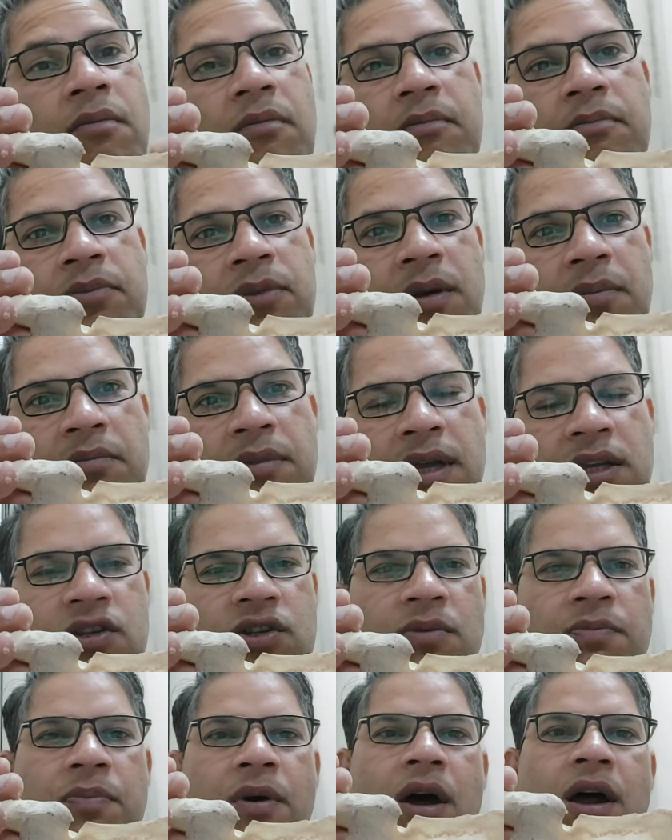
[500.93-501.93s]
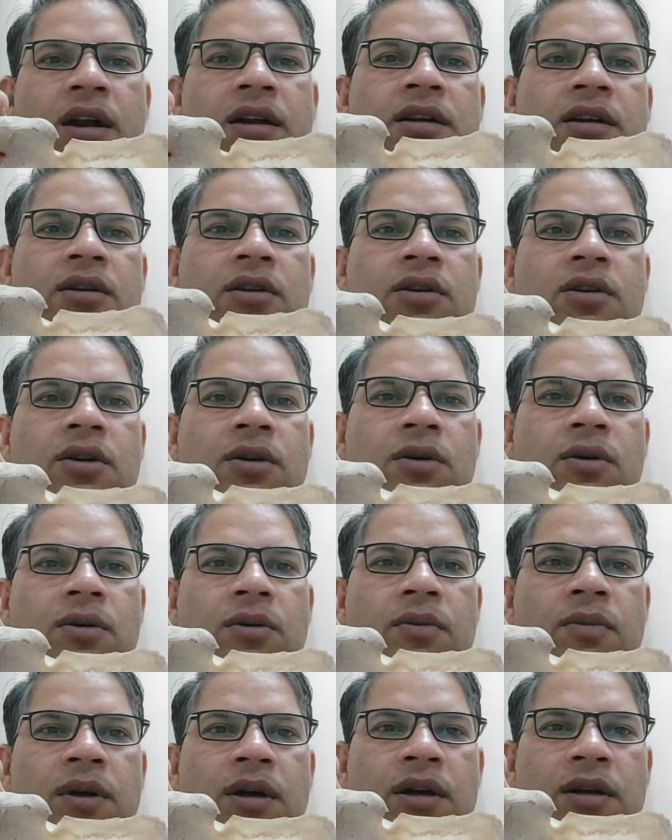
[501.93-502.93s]
the major part to
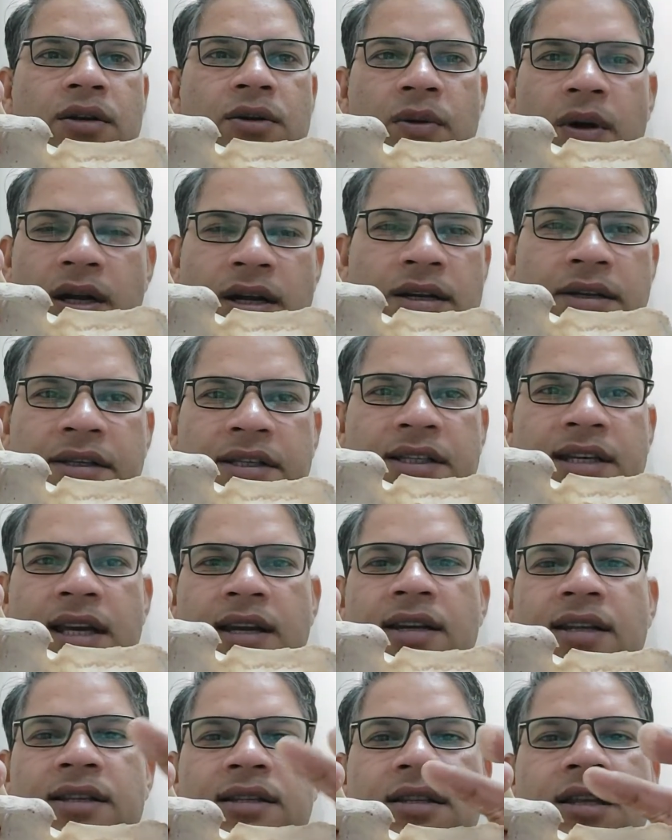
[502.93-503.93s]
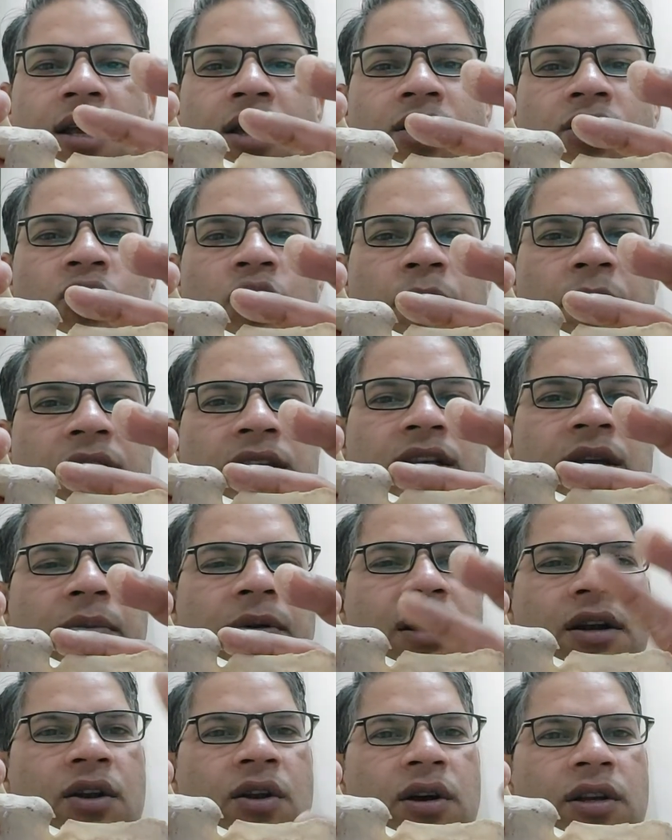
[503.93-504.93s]
understand is
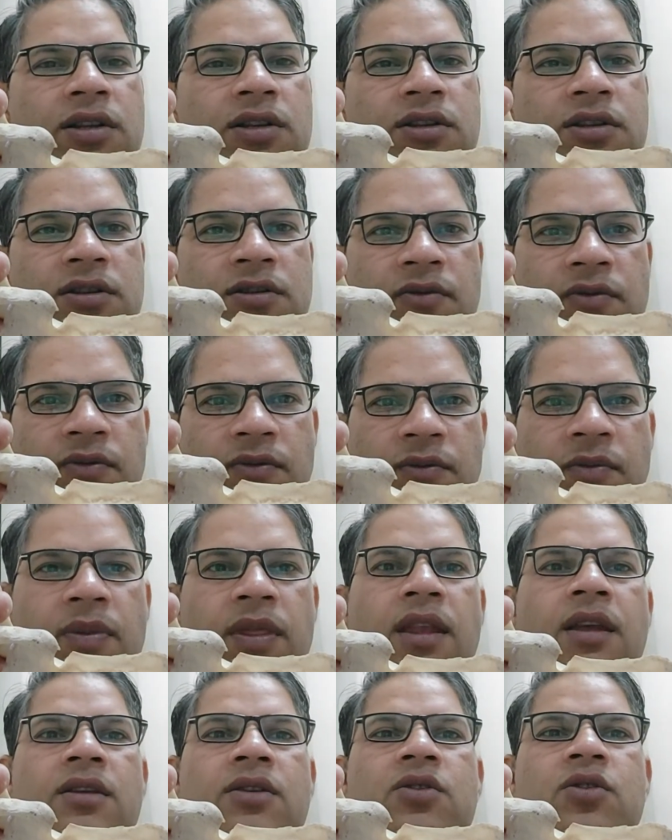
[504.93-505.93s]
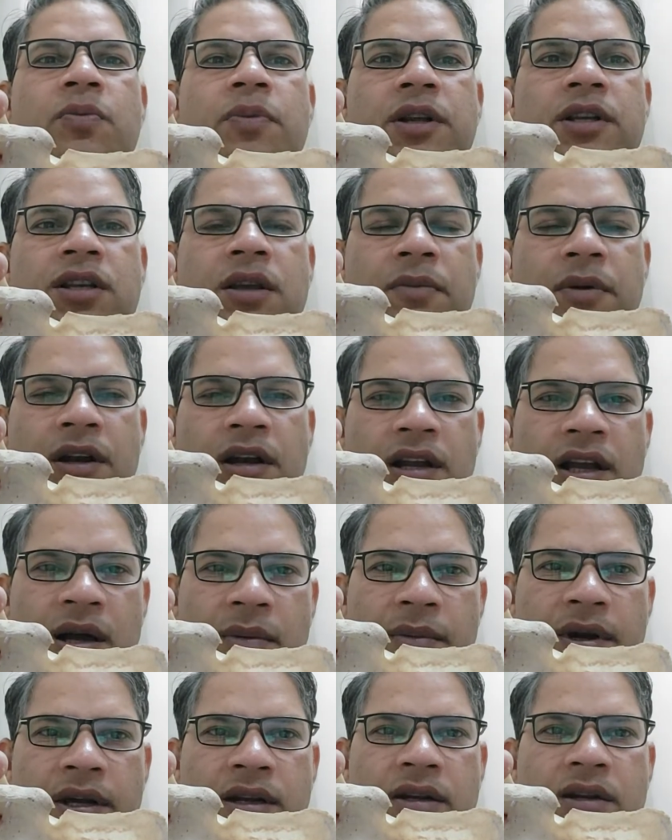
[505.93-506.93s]
suprascapular notch, suprascapular
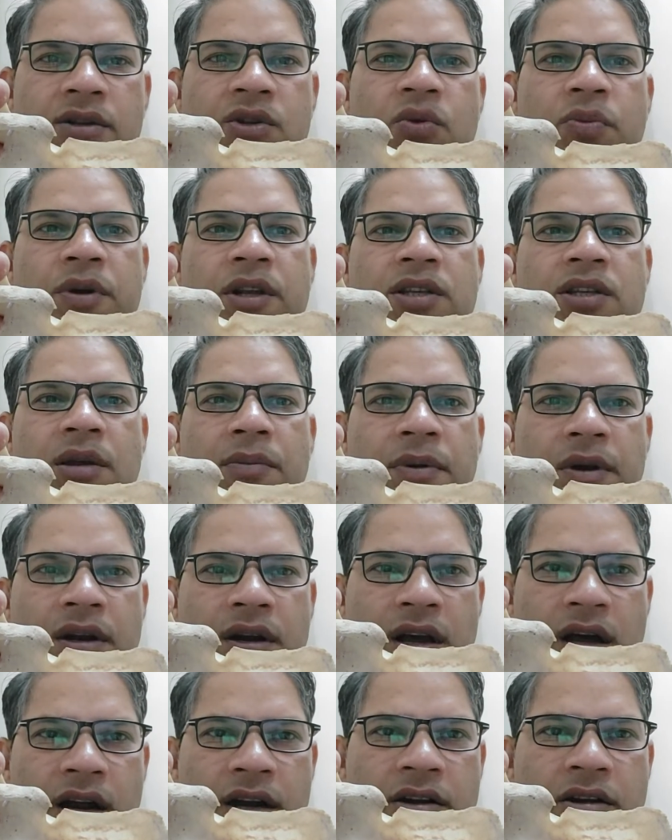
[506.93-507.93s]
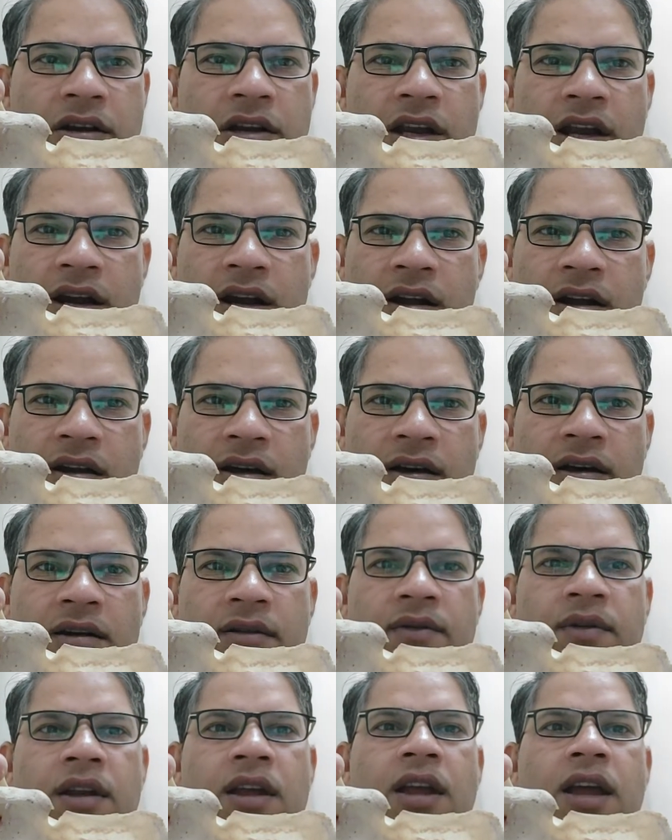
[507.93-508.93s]
ligament, suprascapular artery and nerve,
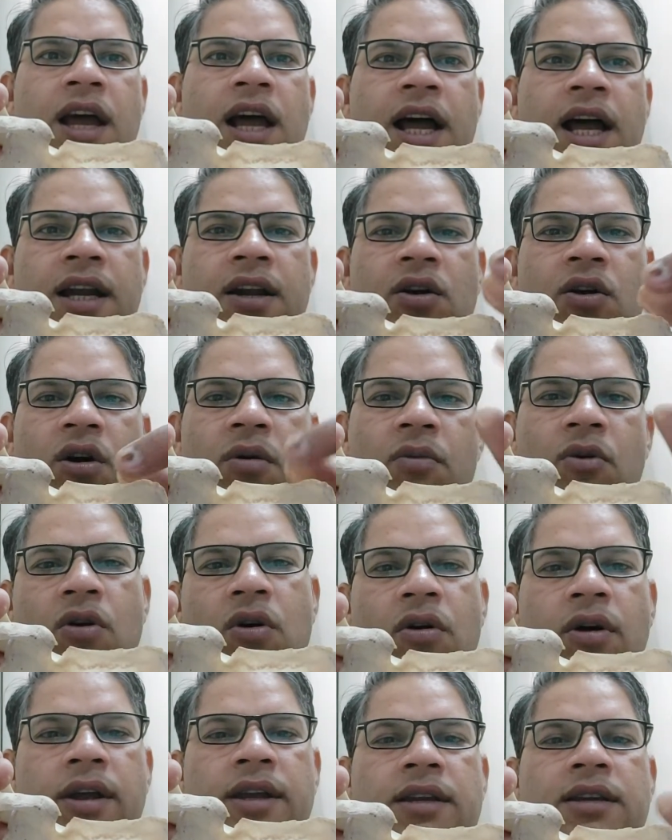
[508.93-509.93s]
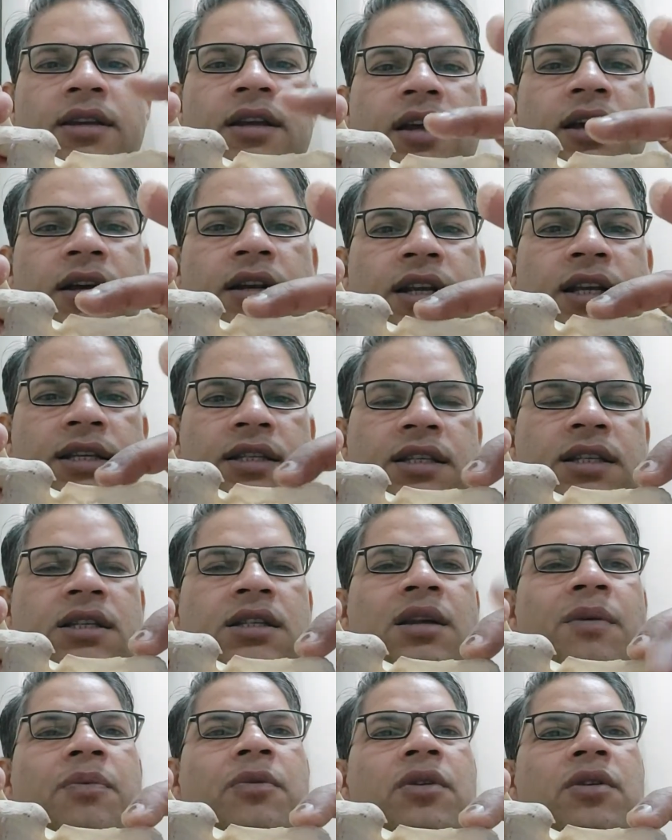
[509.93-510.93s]
and omohyoid. Rest is
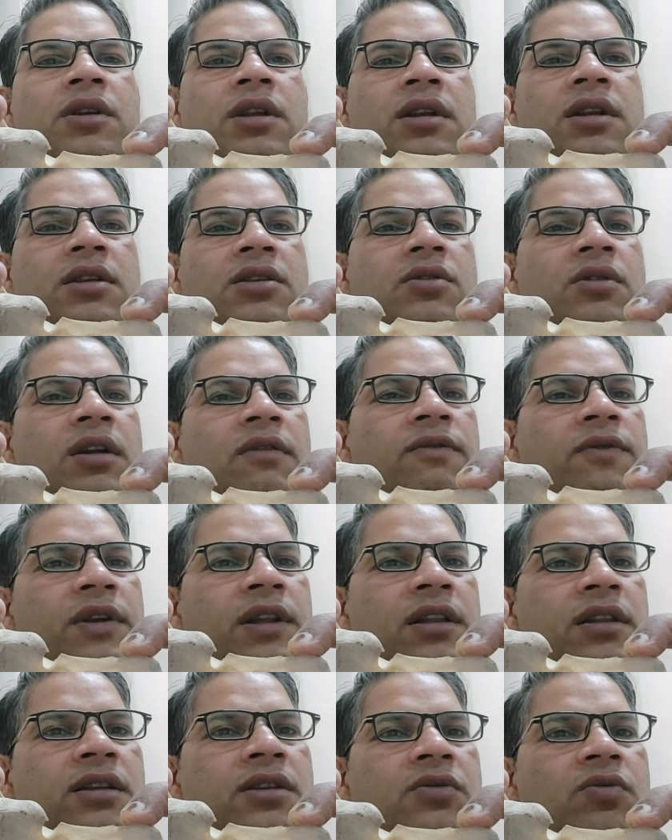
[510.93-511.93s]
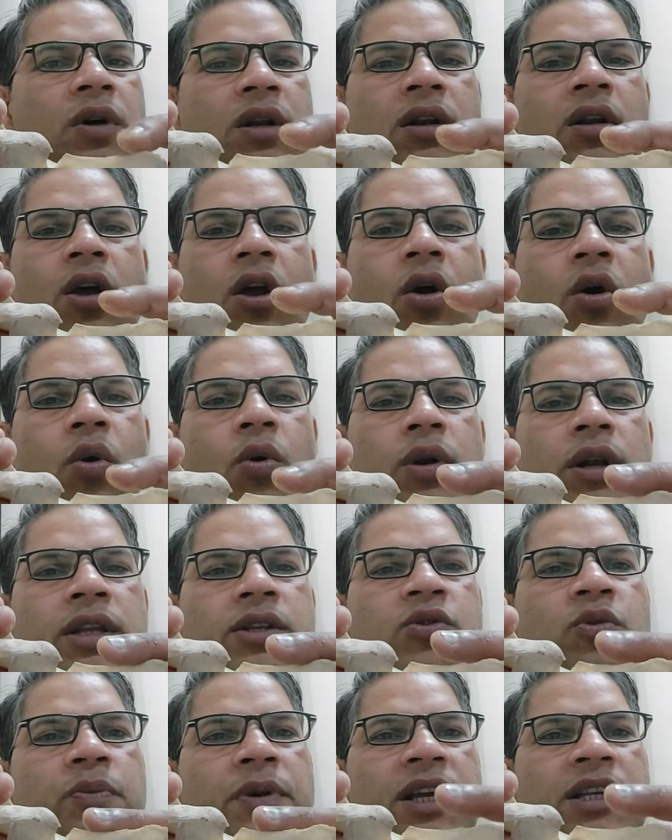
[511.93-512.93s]
subcutaneous. You can feel this one. Only
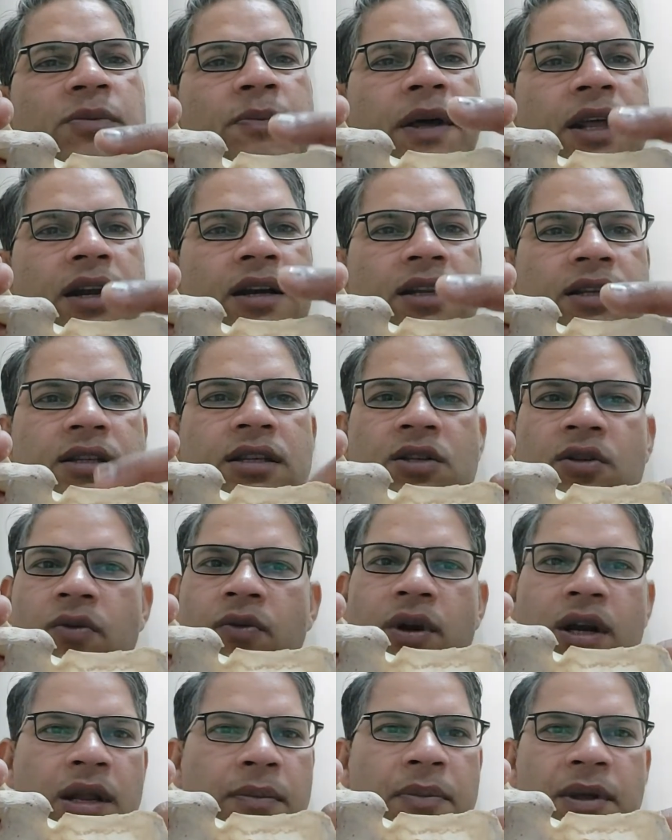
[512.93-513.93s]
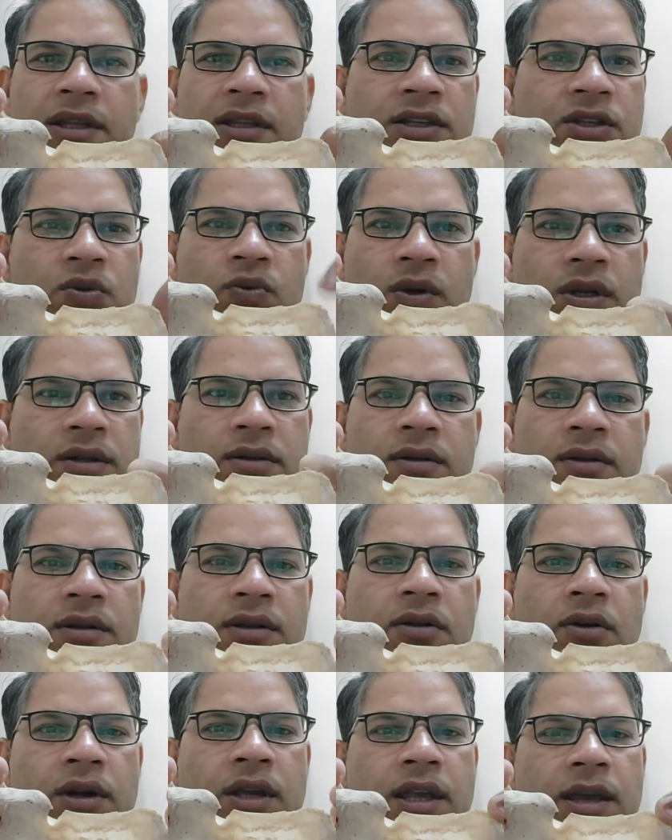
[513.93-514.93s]
supraspinatus is overlapping this one.
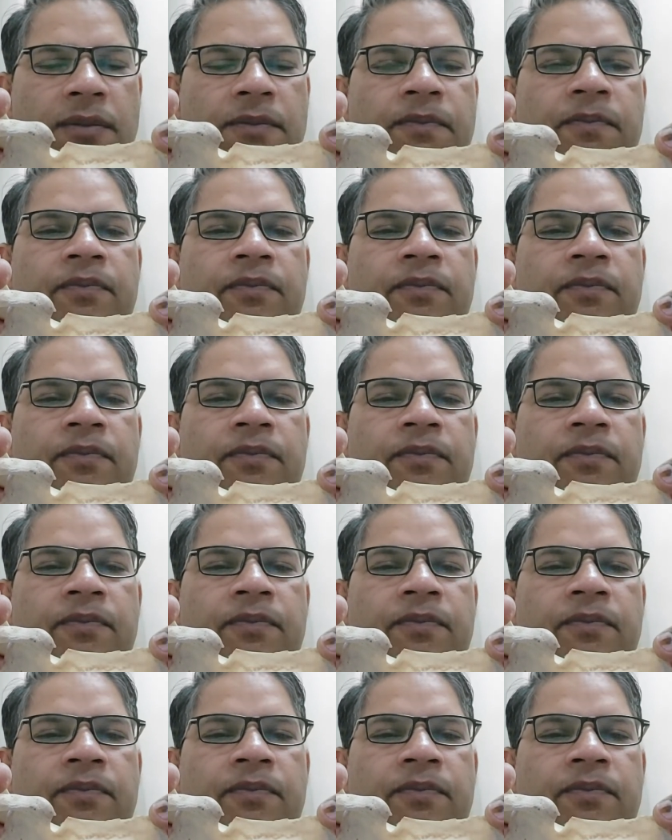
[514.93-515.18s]
Okay.